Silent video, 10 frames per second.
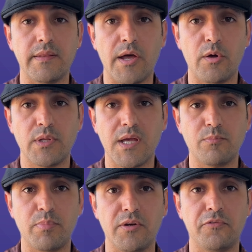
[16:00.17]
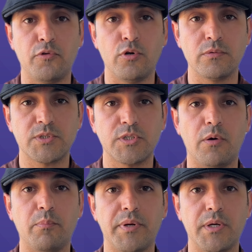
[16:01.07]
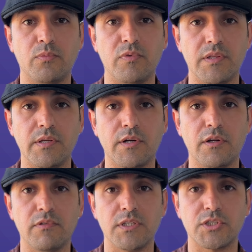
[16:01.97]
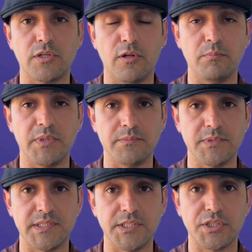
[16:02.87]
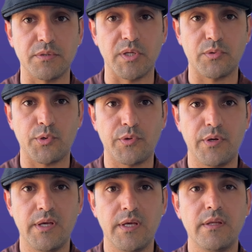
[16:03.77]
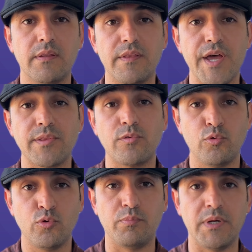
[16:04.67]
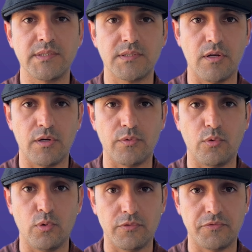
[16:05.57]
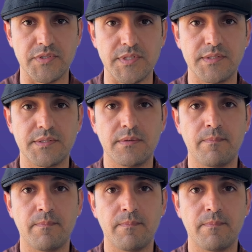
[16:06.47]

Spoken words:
how that performs compared with the conventional minimization method, that too based on old physics.